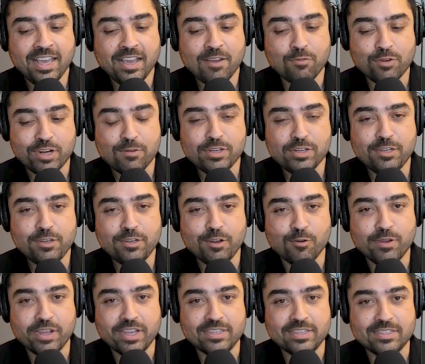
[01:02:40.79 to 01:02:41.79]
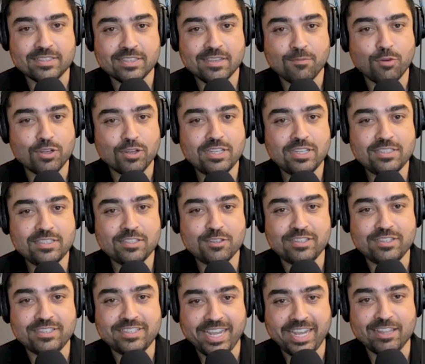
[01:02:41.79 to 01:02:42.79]
What I want to know is what does
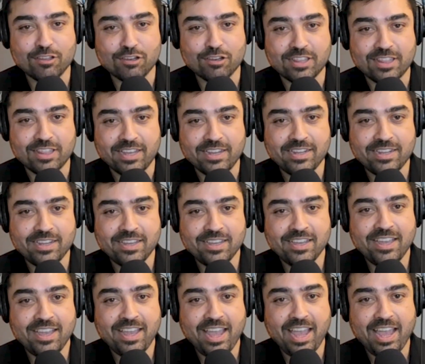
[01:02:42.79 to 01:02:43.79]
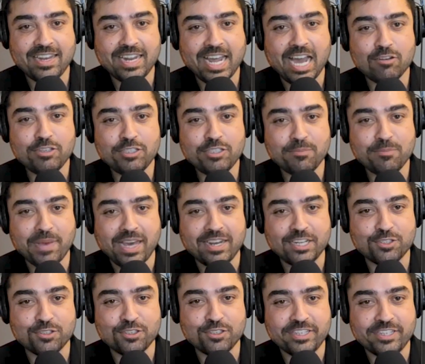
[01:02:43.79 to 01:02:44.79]
your day look like and how do you
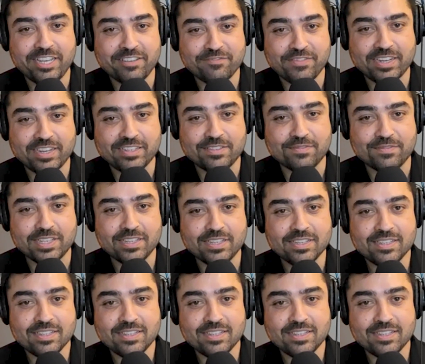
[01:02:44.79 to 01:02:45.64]
manage your day effectively?